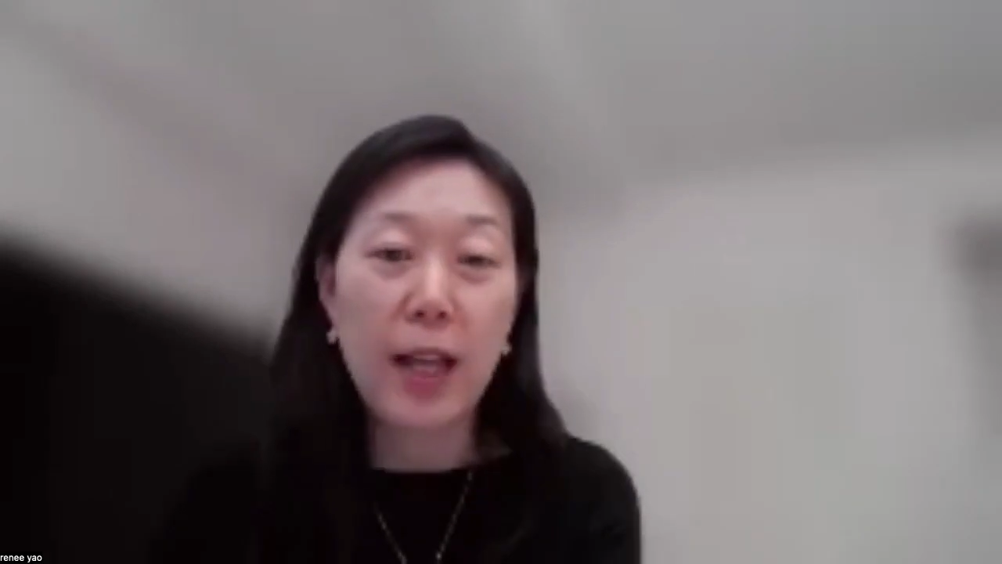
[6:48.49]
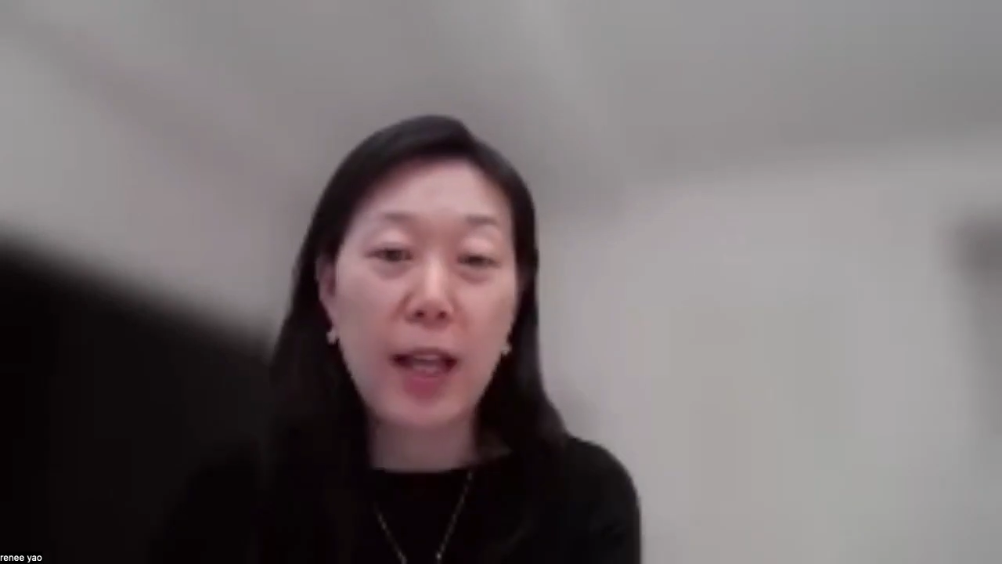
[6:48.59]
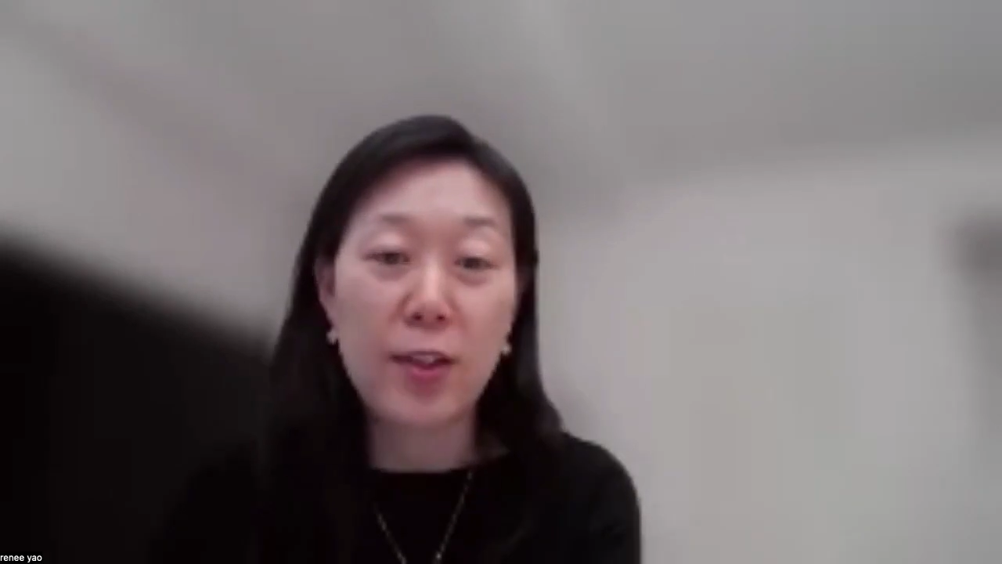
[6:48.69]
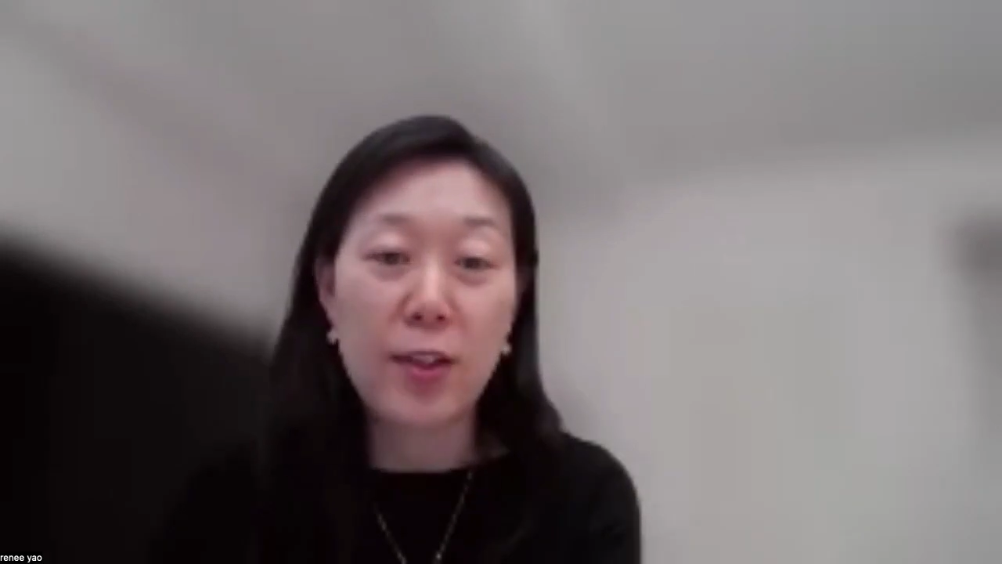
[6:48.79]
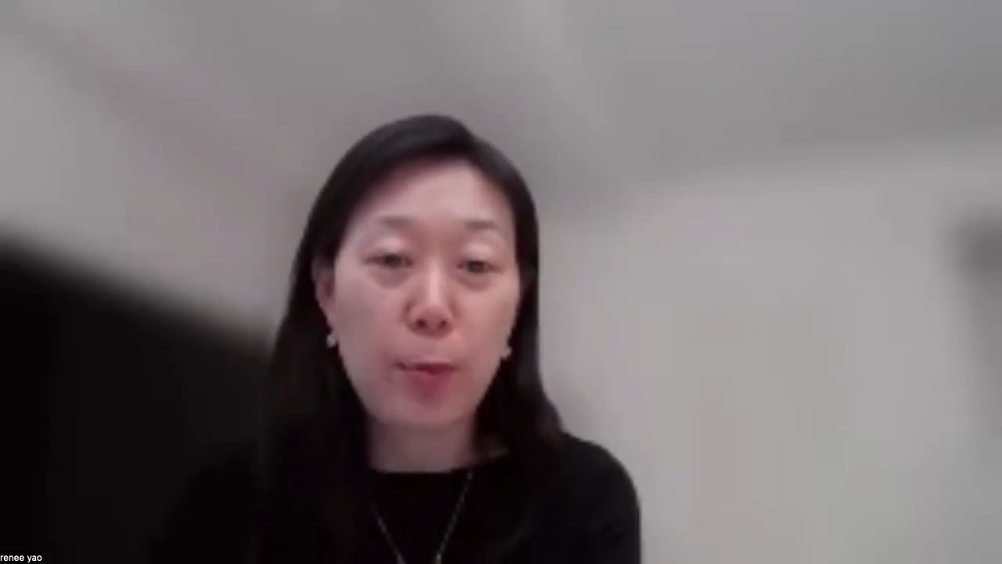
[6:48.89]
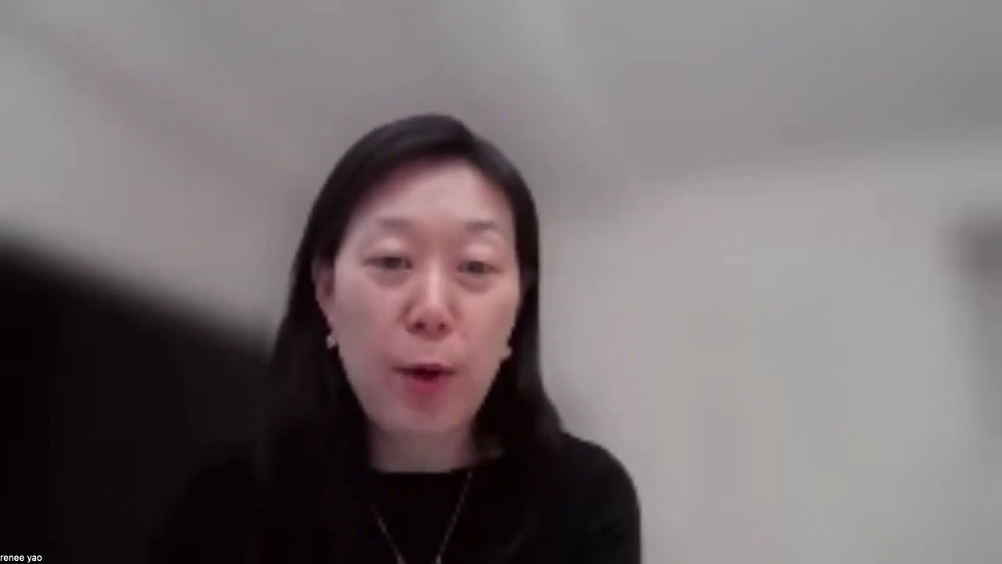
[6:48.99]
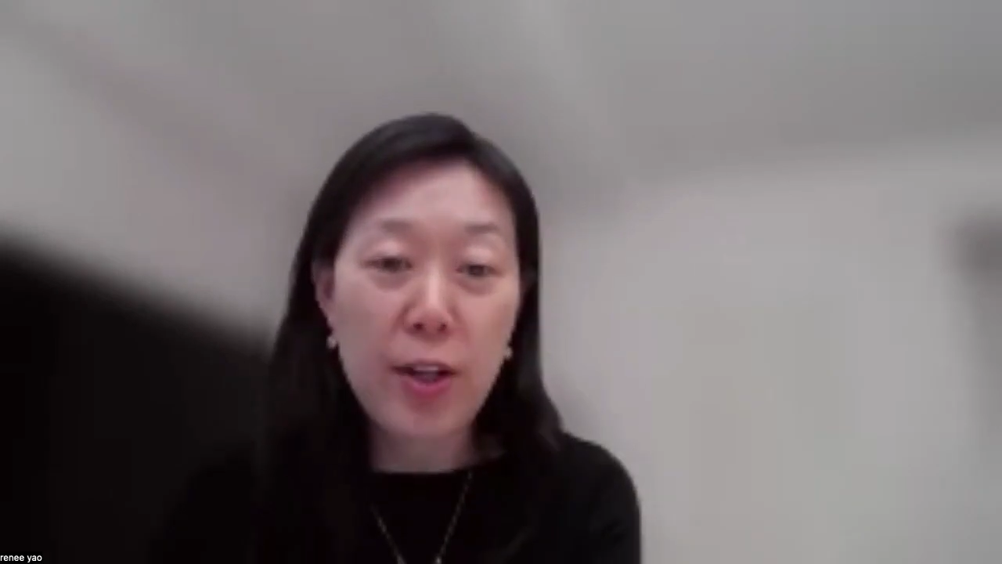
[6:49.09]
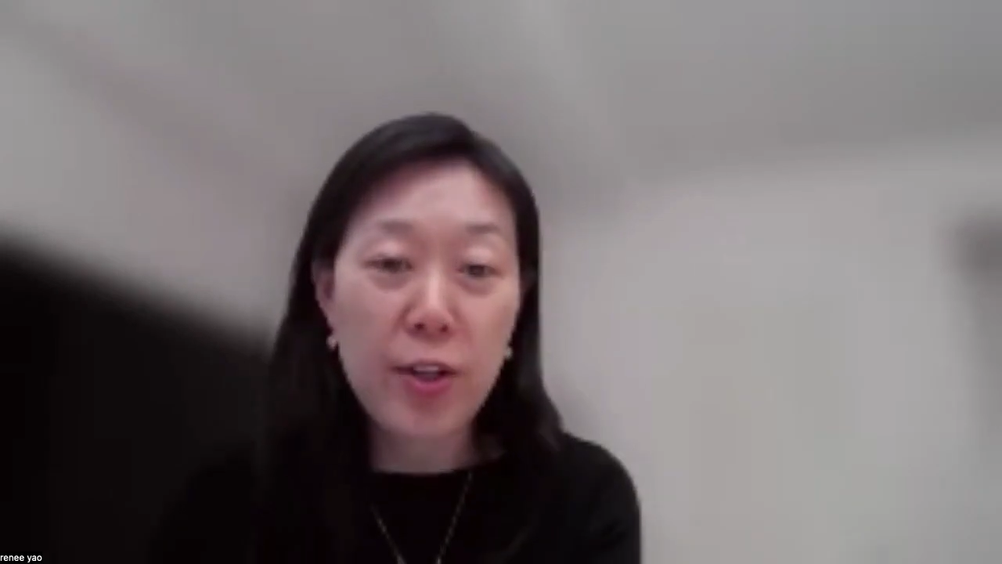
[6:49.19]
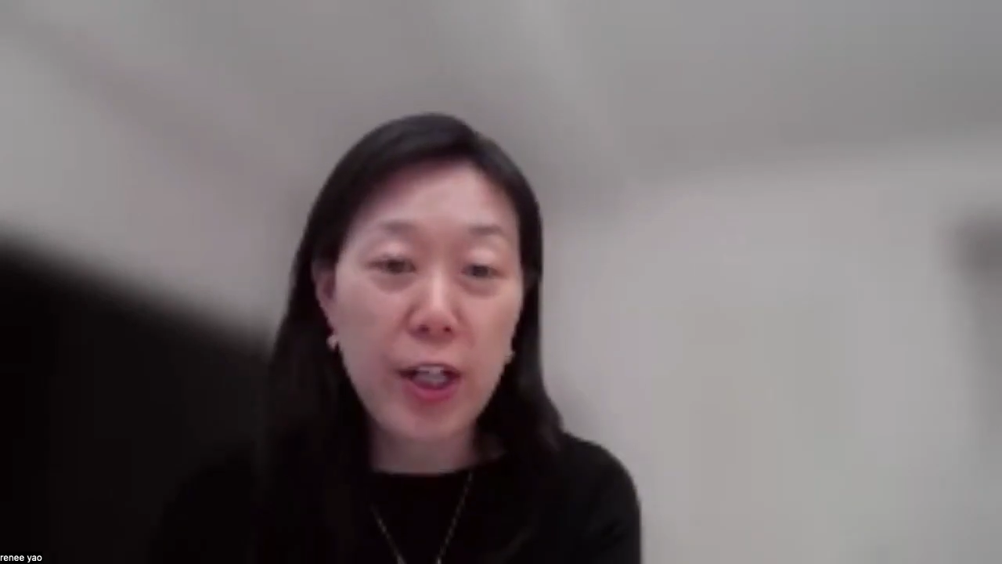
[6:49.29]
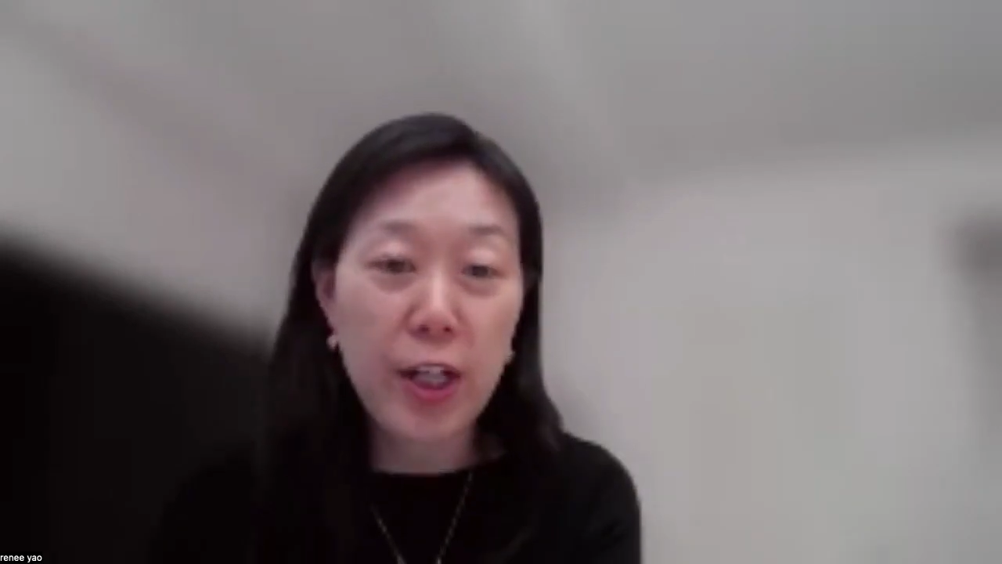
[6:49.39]
Excel
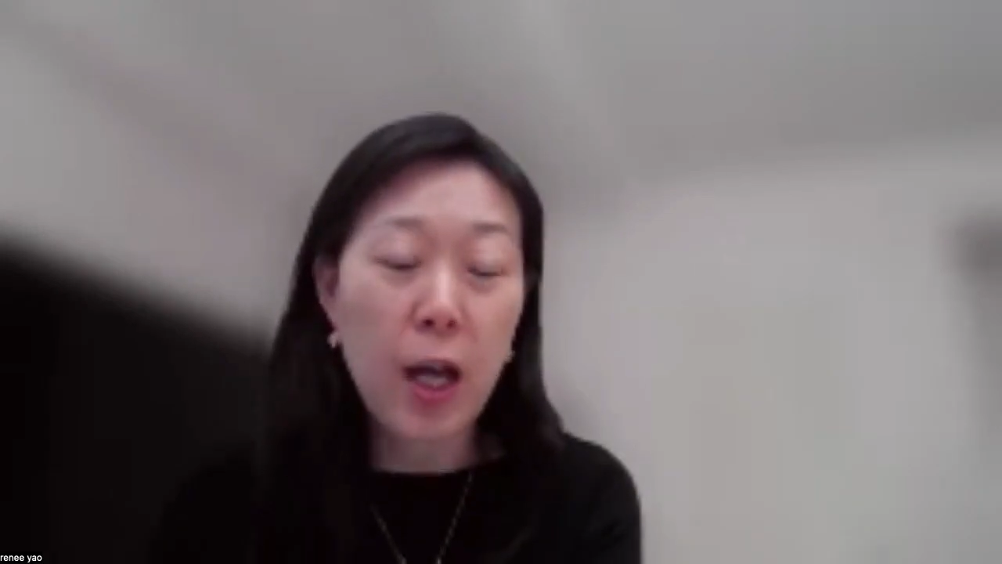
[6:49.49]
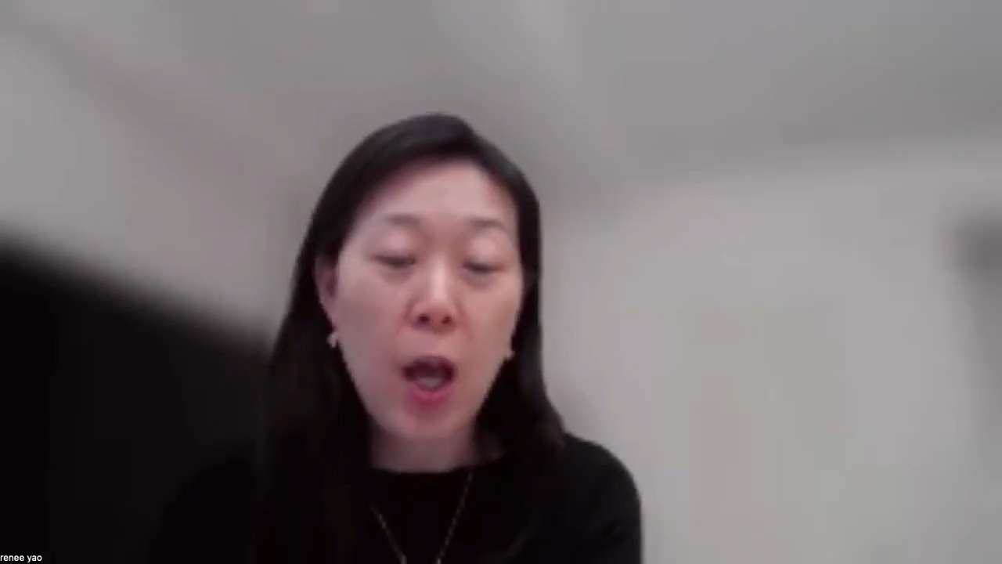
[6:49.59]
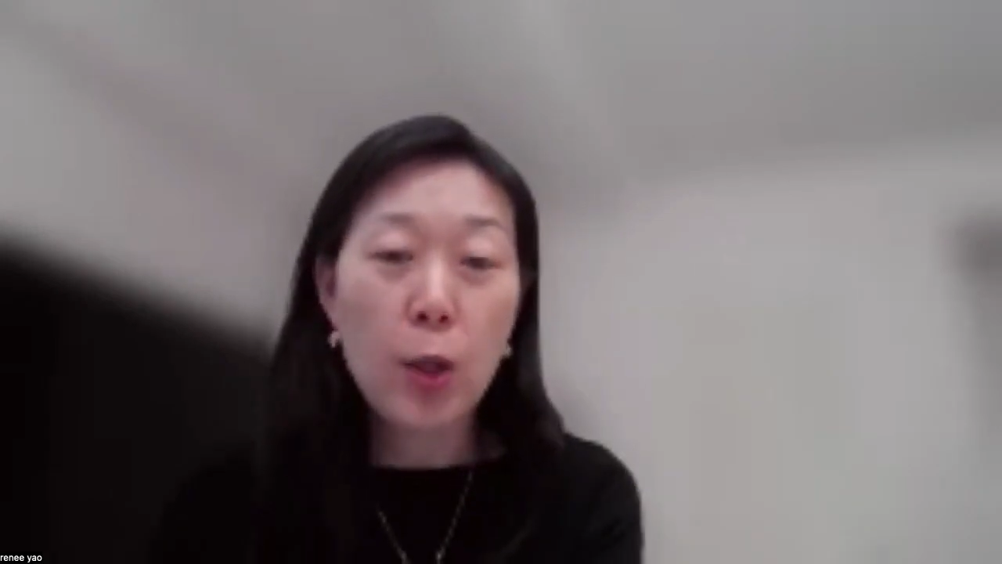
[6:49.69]
spreadsheet